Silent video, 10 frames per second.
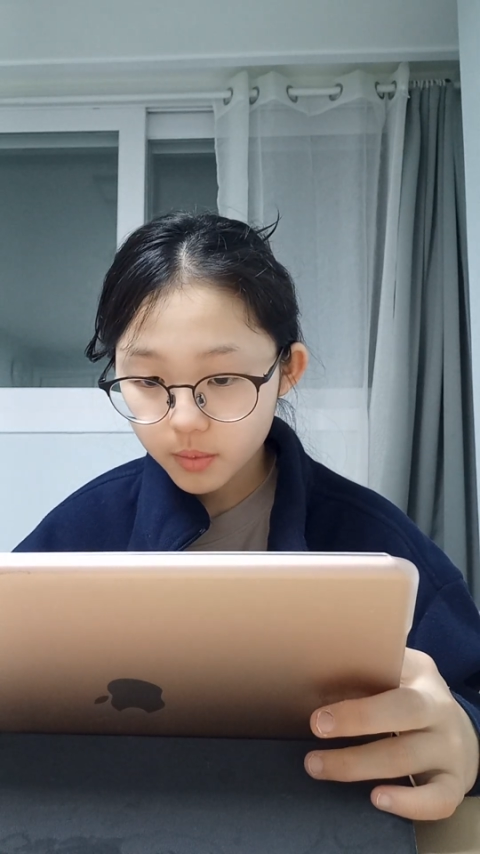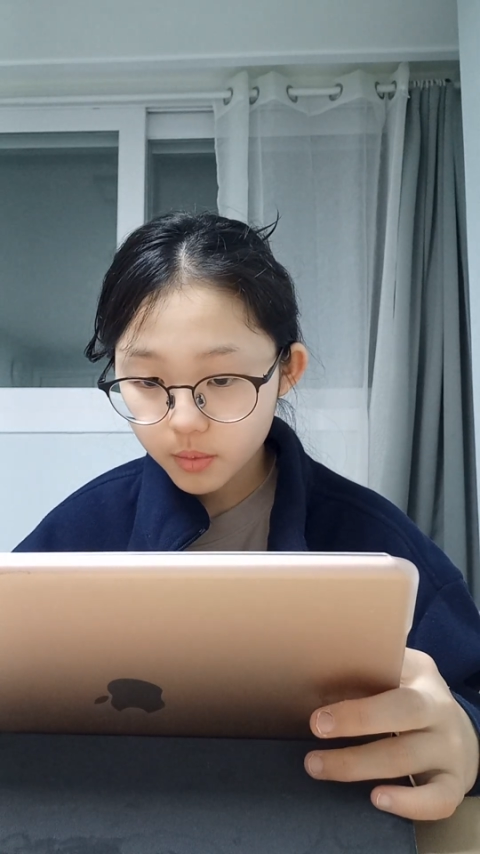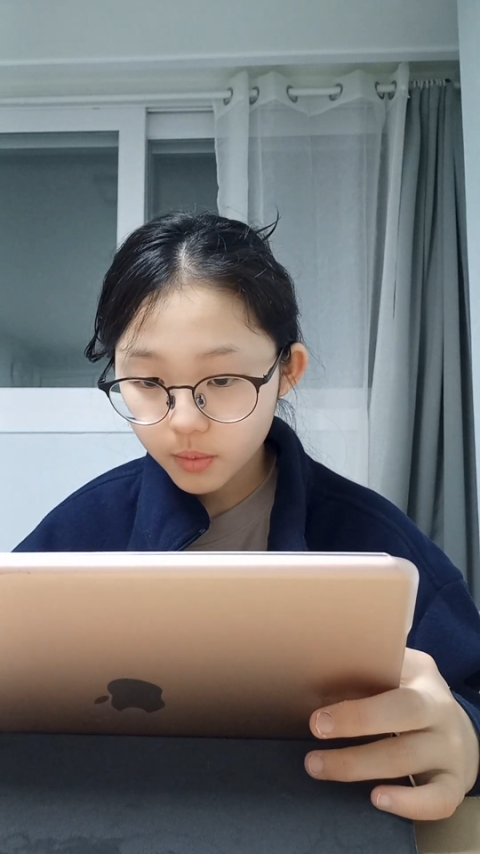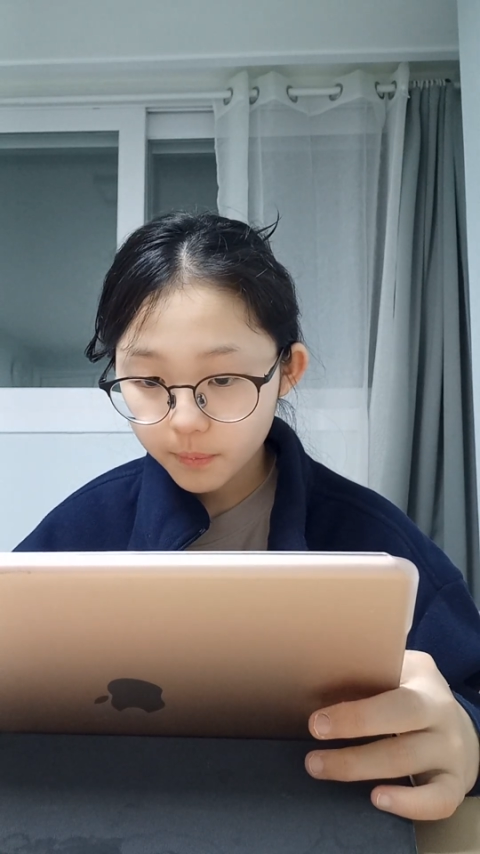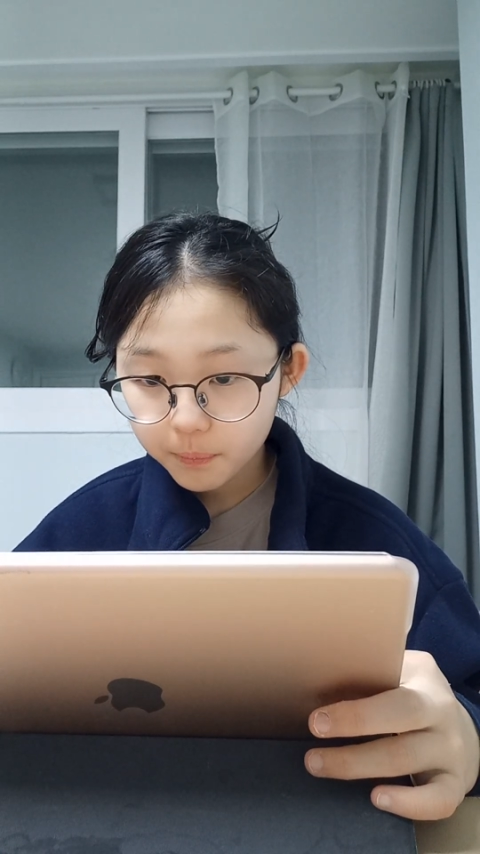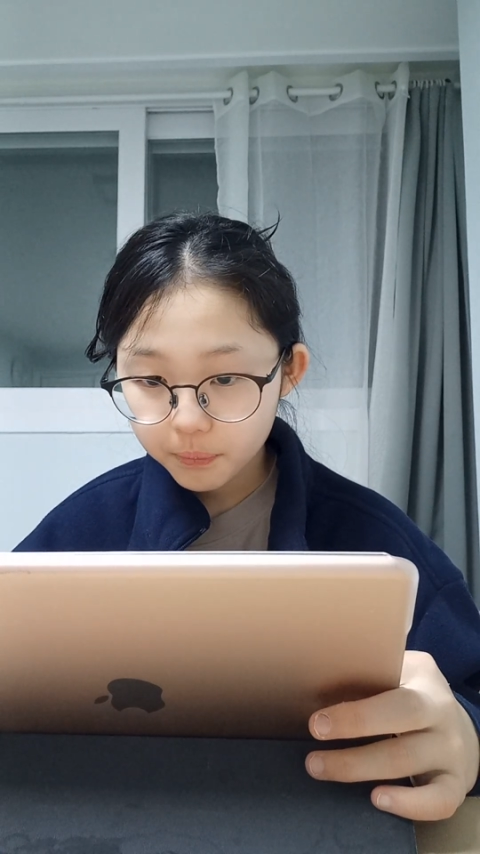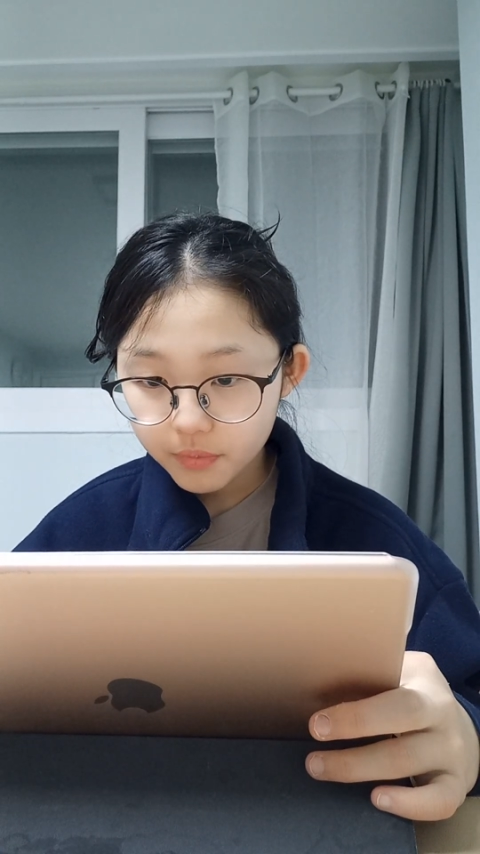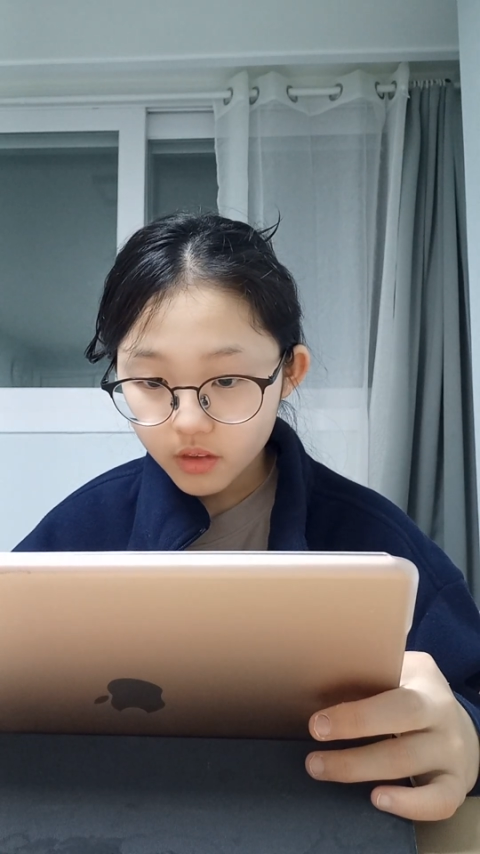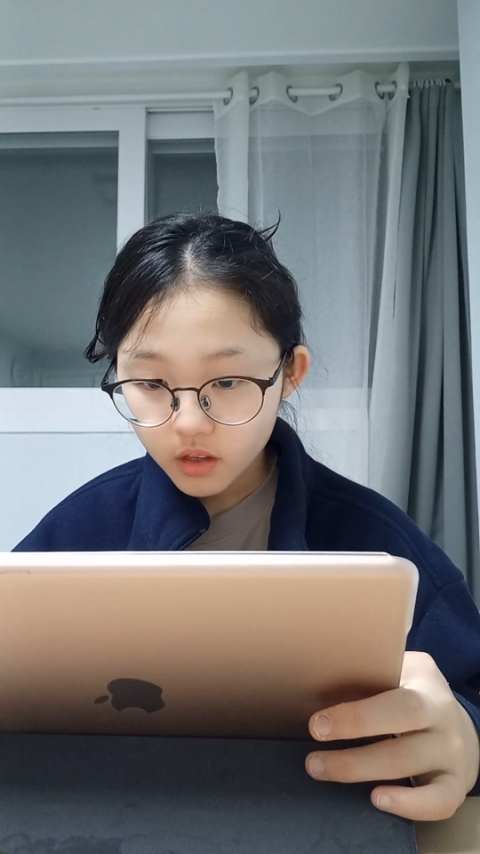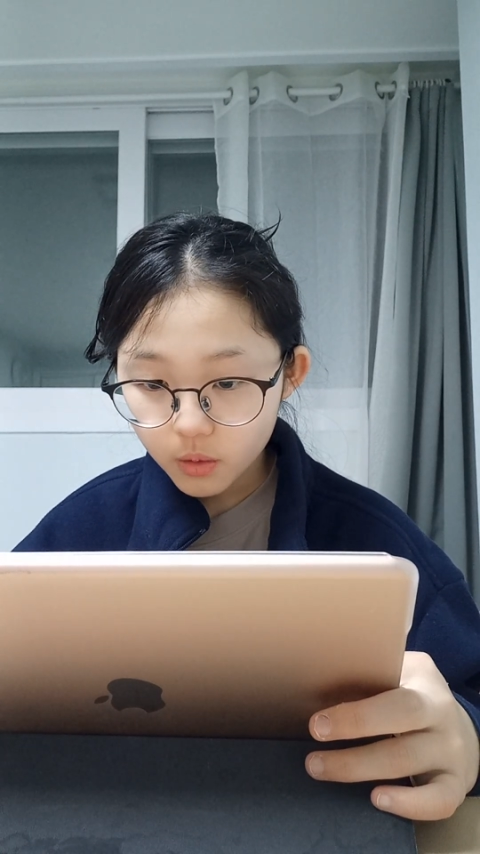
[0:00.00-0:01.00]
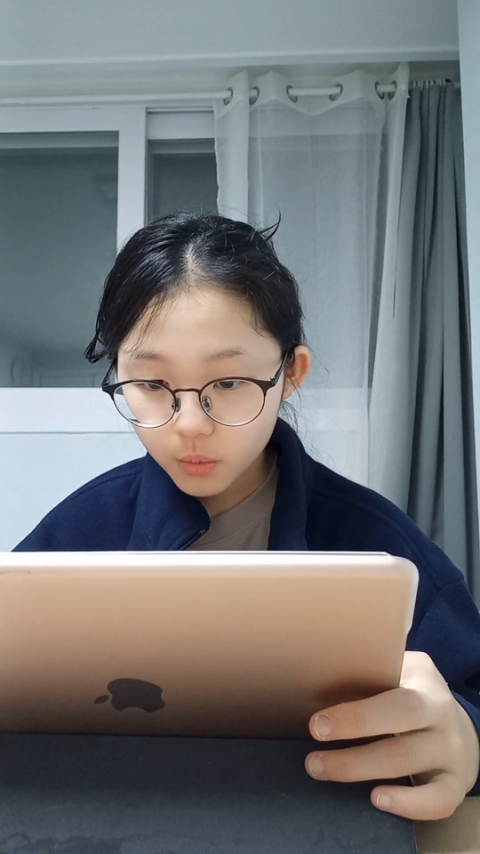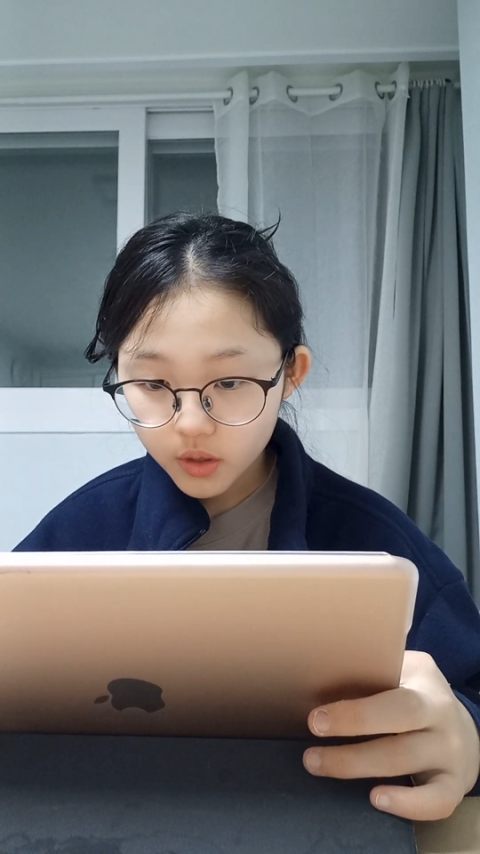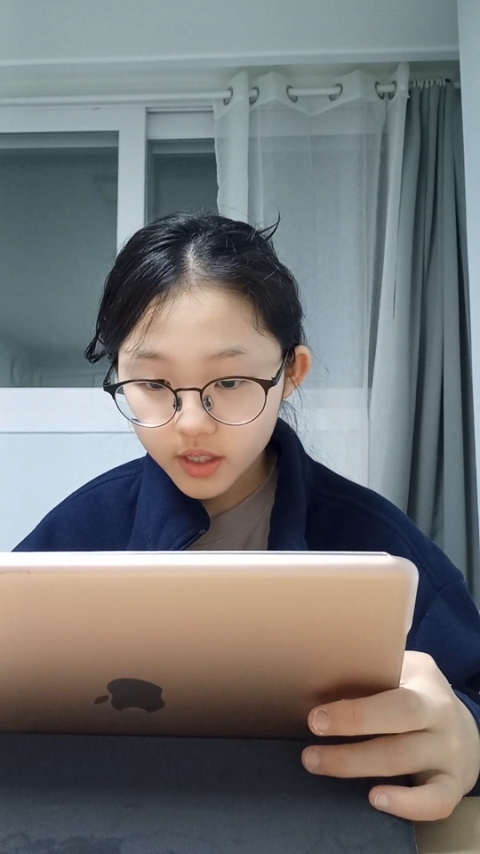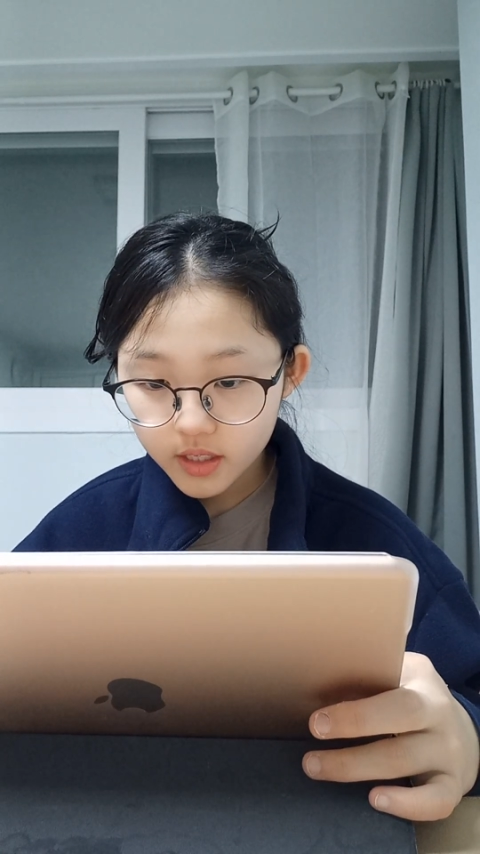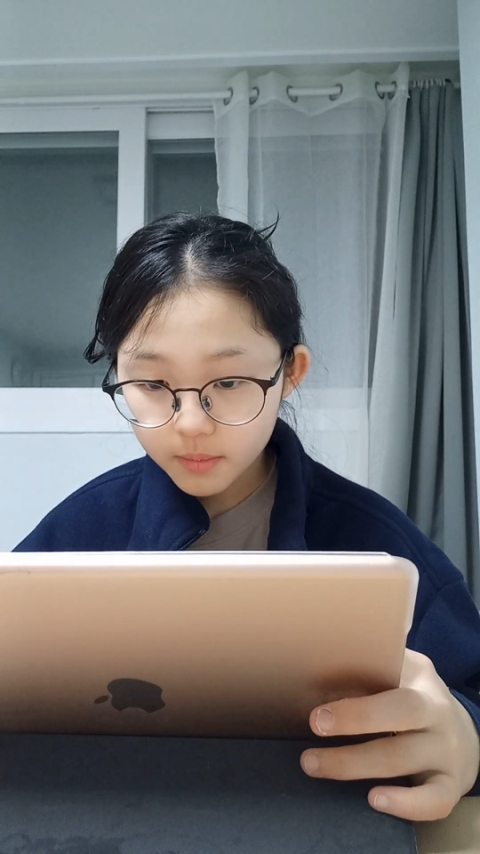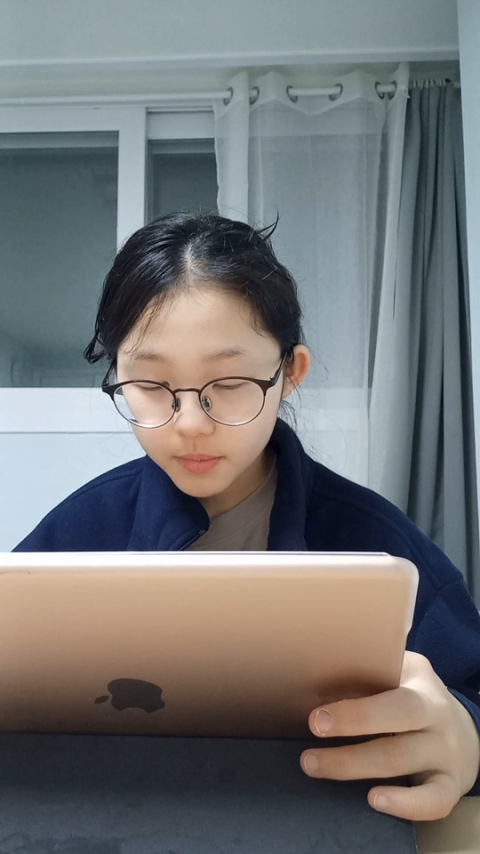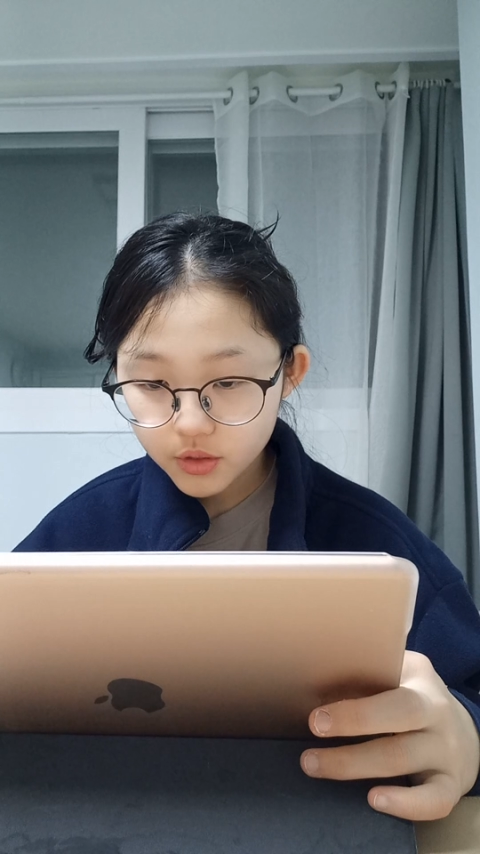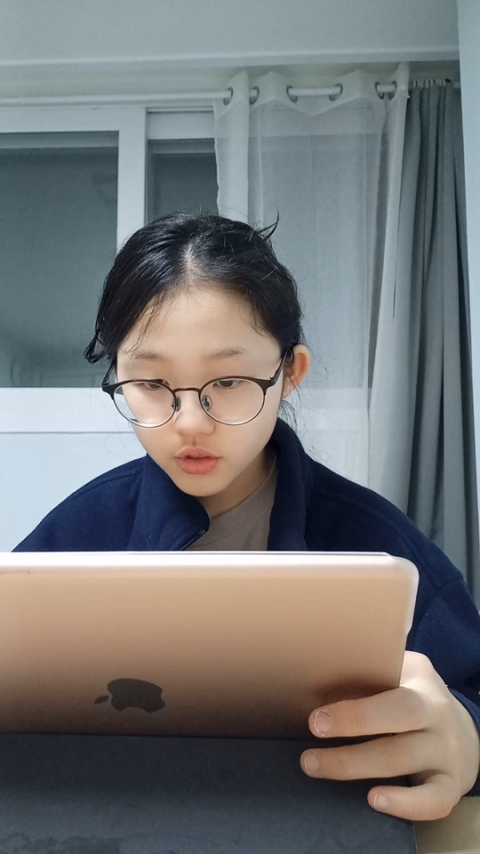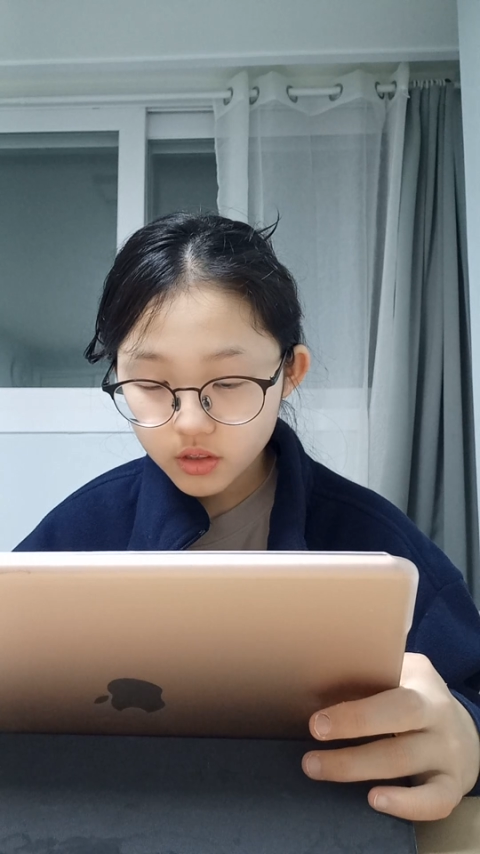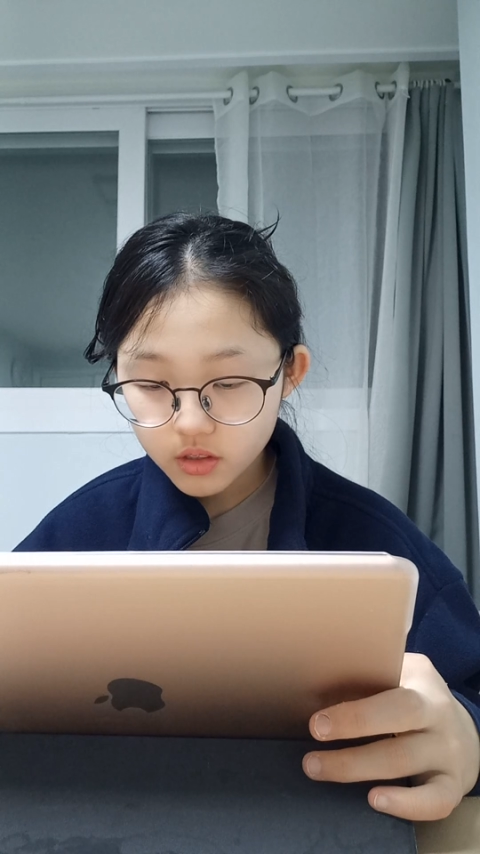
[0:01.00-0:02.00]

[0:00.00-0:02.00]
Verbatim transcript: people. Why am I just?